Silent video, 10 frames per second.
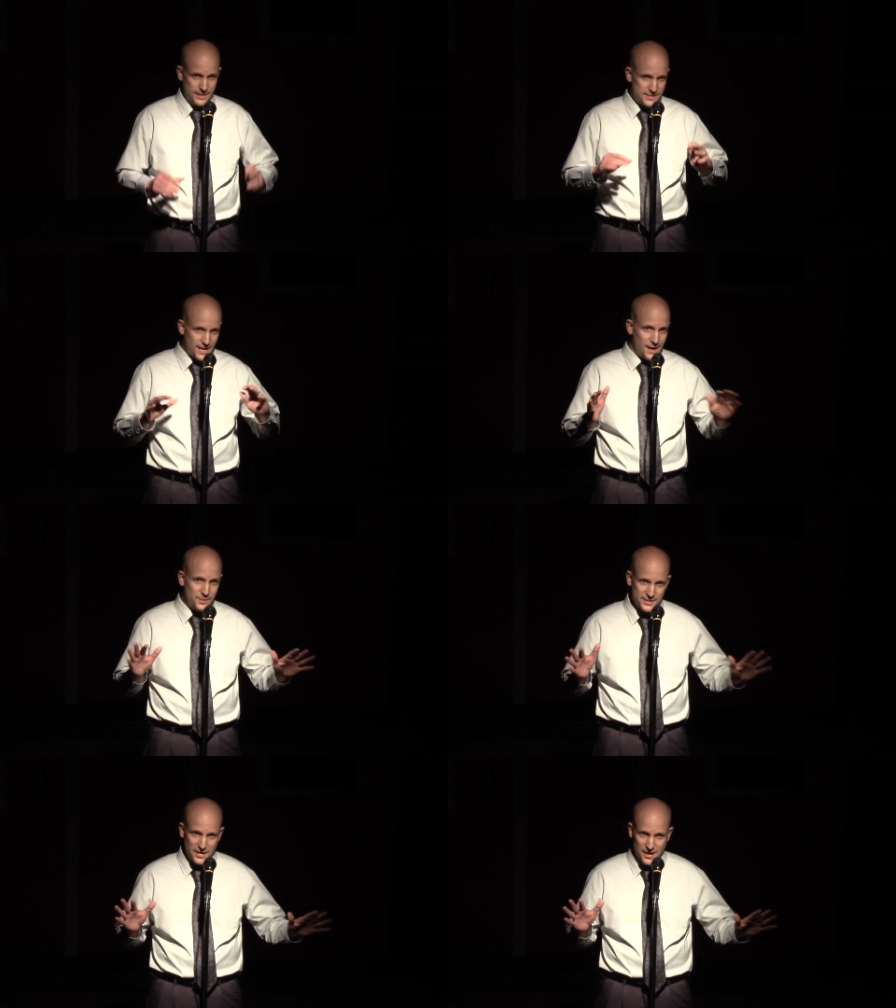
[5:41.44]
He's
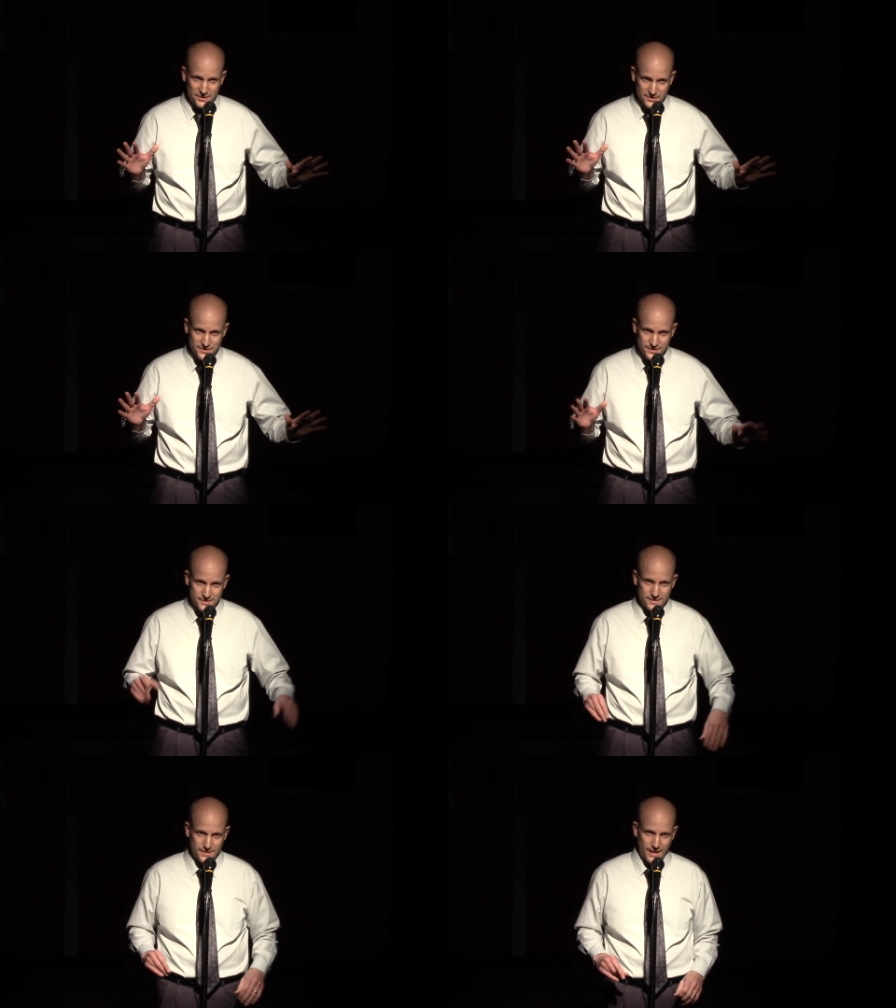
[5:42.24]
got McDonald's.
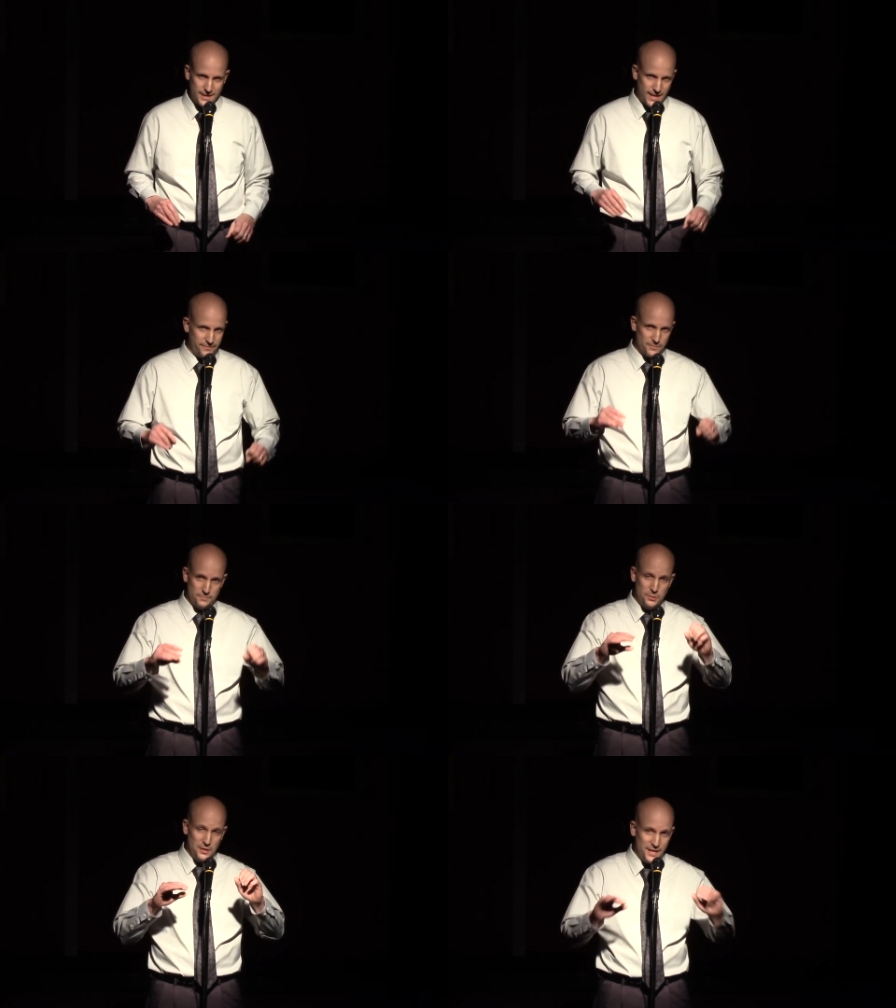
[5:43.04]
I gave
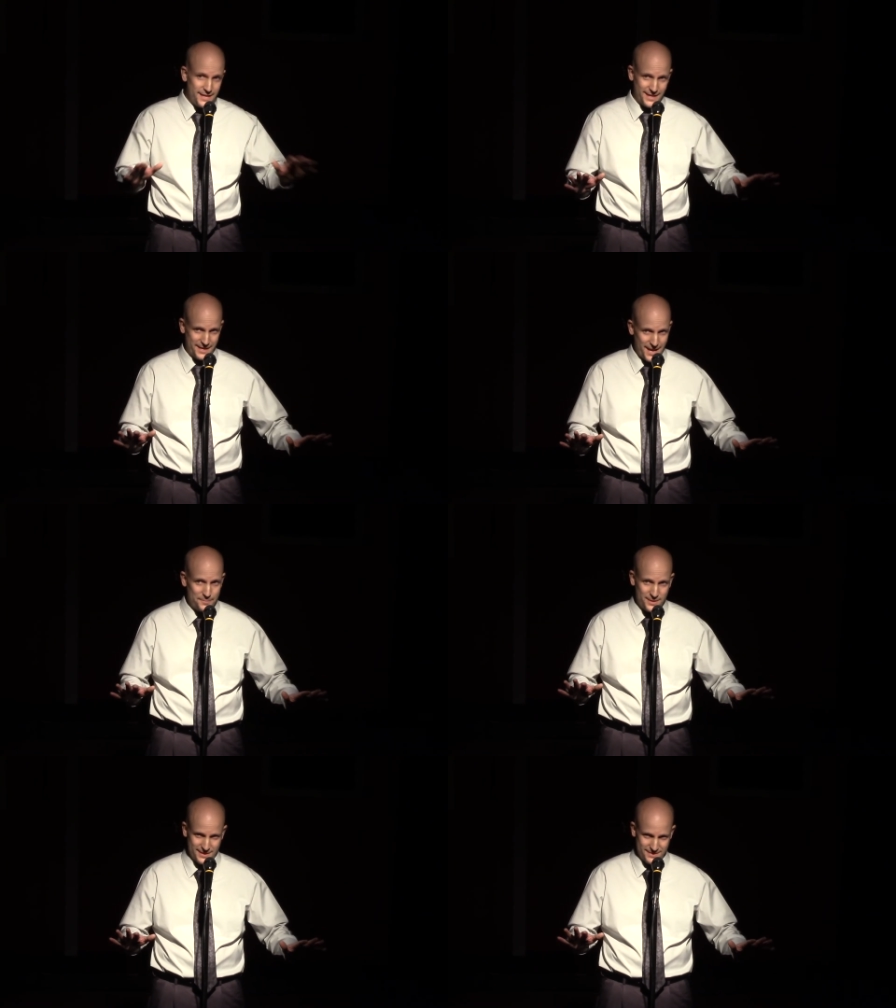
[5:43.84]
him plenty of
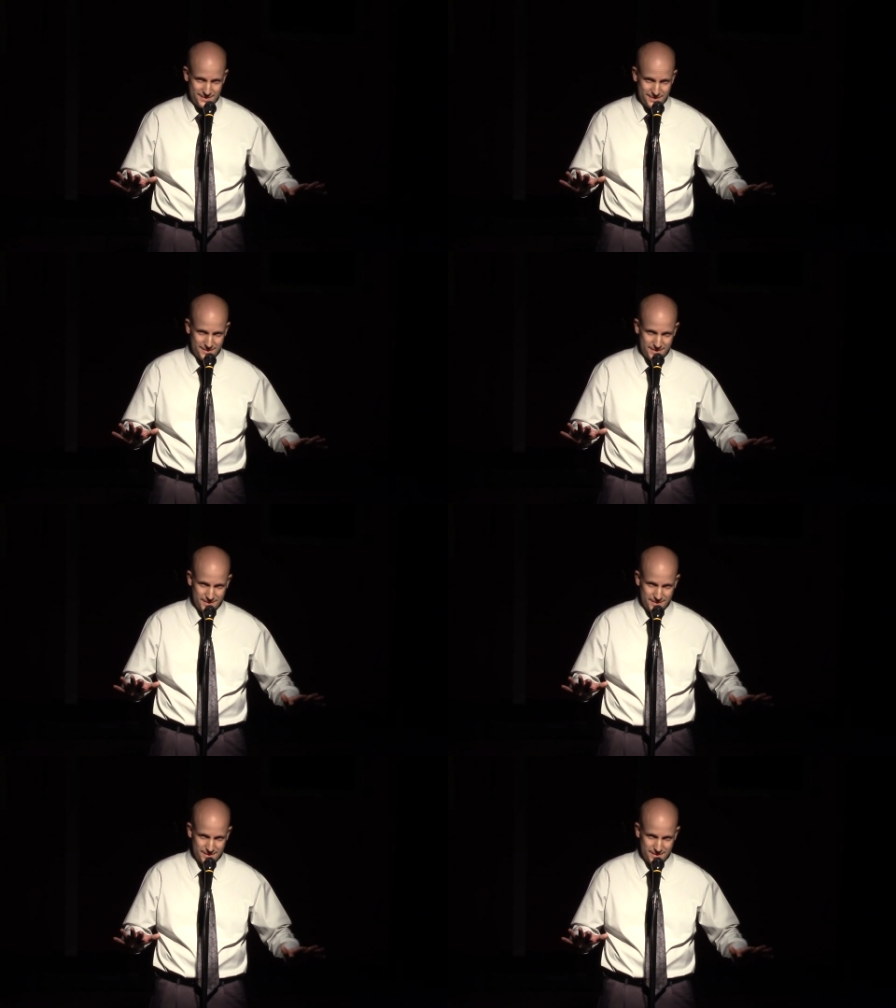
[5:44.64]
napkins.